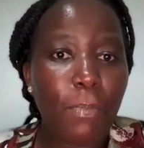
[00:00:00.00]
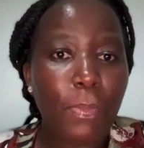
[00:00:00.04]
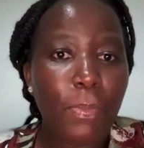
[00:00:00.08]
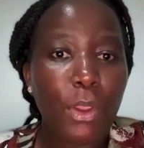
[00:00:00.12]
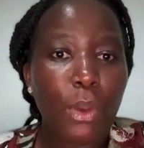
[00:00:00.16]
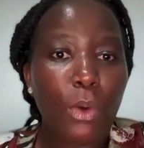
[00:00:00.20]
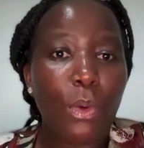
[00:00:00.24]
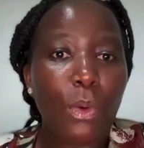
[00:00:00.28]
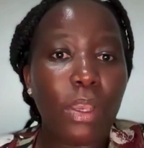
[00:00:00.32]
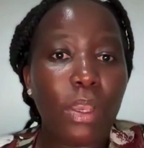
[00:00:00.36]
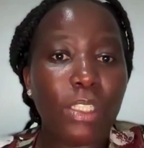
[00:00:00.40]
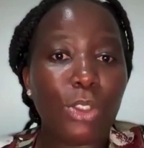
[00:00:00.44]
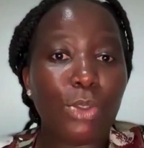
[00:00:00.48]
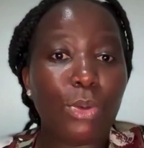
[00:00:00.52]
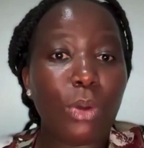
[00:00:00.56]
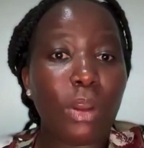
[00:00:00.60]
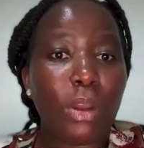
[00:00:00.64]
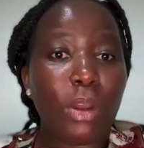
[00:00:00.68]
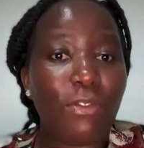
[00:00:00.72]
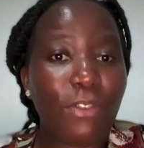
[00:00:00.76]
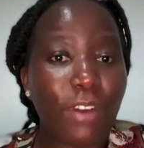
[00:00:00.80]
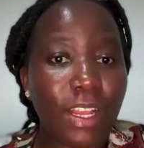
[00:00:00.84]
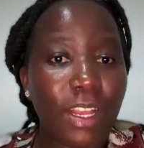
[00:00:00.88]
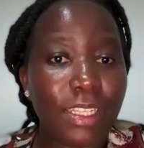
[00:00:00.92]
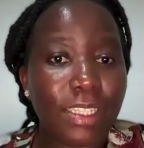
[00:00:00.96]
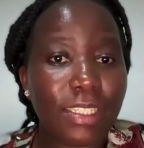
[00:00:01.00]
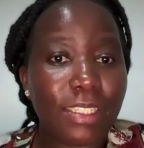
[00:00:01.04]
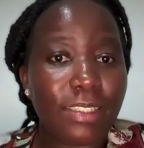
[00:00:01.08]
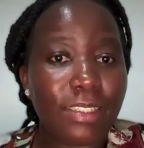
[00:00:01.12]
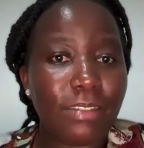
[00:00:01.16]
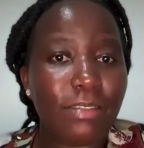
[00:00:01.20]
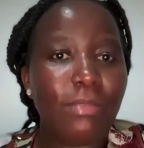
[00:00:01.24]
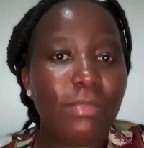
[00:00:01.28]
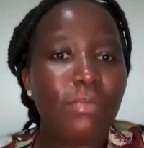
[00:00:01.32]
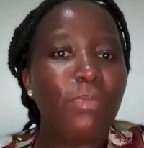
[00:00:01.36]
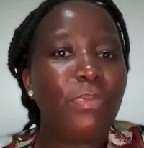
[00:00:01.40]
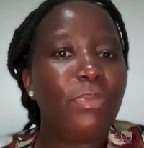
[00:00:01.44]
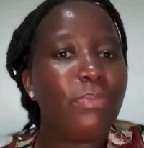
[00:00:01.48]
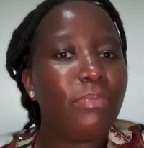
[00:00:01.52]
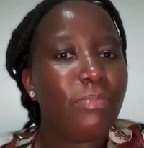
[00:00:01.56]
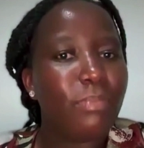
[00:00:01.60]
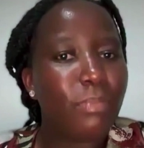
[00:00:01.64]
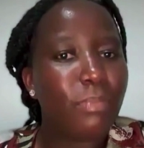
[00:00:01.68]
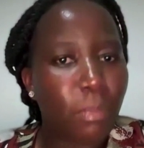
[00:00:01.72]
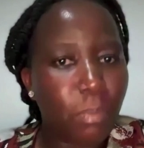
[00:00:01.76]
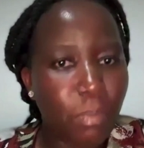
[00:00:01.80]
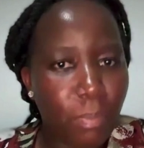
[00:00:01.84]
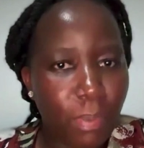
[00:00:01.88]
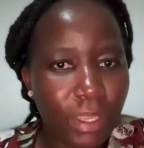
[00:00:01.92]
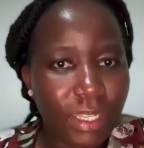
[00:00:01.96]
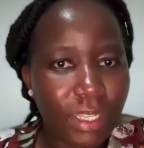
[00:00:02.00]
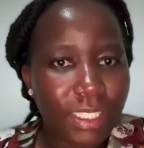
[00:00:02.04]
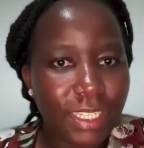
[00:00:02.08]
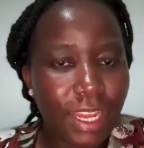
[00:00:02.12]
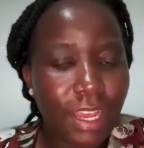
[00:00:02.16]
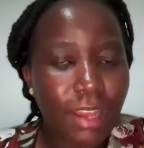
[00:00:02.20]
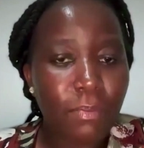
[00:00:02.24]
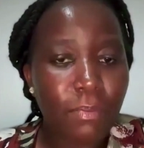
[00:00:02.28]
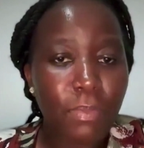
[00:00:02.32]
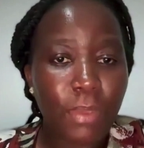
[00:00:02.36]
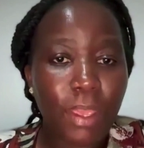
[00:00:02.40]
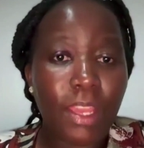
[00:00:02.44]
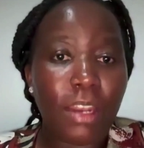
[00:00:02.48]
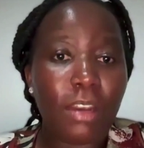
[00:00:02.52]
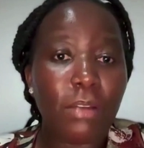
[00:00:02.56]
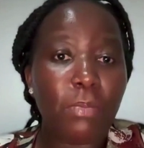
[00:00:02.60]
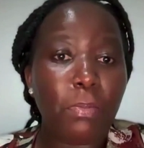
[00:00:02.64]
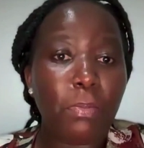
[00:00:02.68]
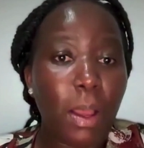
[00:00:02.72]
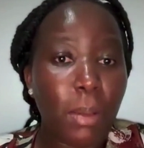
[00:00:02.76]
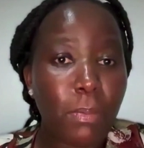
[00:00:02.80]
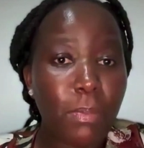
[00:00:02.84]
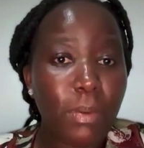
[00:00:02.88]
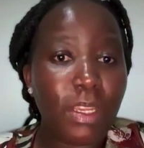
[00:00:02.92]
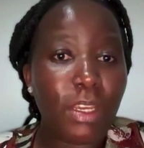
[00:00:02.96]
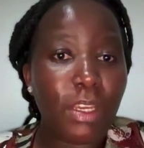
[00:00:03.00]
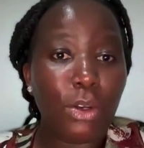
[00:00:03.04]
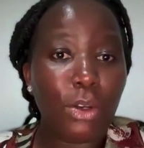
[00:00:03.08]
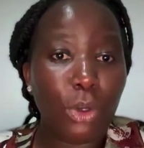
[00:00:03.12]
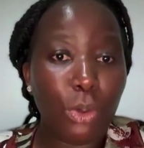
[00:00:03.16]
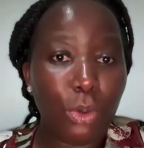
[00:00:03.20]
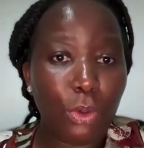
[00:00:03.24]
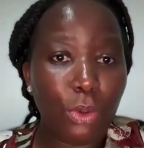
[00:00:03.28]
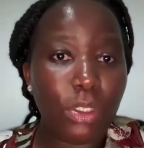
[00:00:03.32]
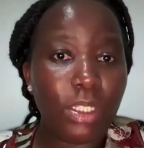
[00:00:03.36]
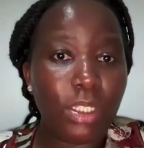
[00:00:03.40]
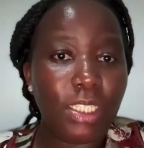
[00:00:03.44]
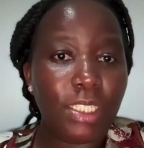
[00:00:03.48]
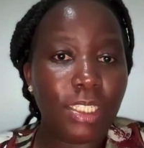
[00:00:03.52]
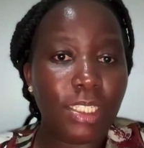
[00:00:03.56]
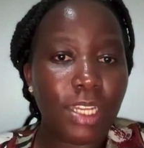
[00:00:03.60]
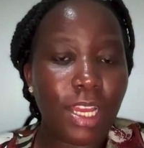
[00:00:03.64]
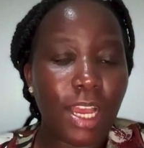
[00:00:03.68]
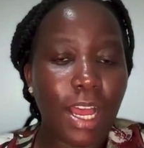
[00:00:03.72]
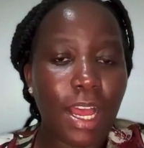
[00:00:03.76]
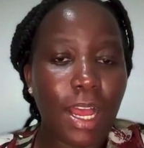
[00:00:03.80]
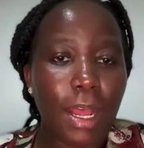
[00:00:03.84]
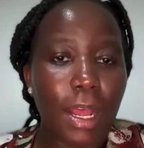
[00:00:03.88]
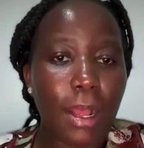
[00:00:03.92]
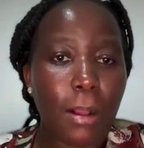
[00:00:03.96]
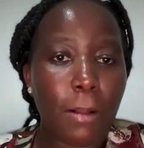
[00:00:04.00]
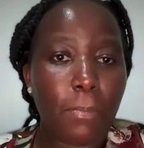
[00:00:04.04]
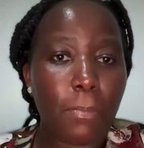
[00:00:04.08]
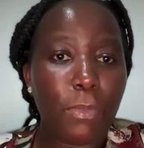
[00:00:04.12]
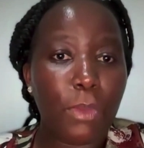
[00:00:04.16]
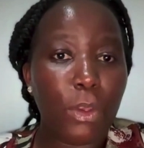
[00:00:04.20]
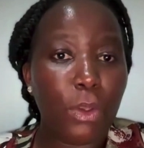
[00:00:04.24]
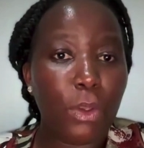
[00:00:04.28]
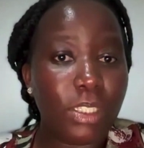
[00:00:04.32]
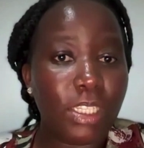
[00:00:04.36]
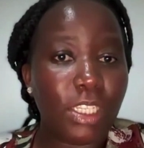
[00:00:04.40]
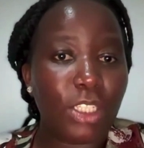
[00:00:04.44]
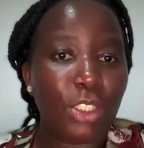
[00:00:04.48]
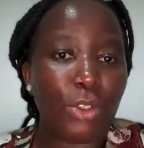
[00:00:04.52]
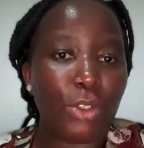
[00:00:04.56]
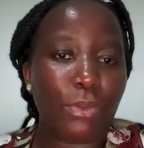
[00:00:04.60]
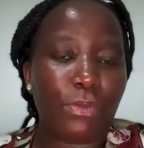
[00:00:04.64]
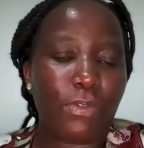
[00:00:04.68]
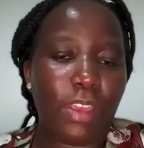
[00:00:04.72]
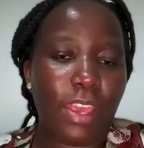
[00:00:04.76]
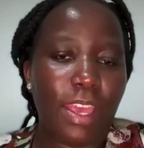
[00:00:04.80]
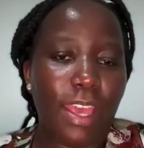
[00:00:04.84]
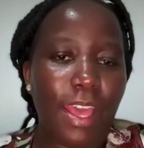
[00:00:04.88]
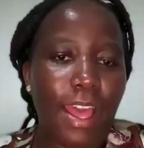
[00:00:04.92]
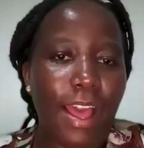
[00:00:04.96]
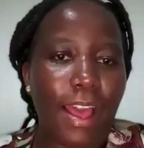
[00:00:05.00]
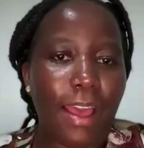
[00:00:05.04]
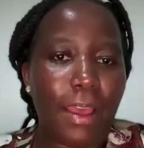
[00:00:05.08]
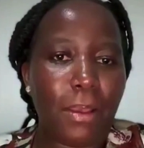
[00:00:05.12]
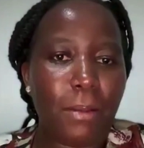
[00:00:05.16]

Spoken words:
ways to advance better and public good usage of AI.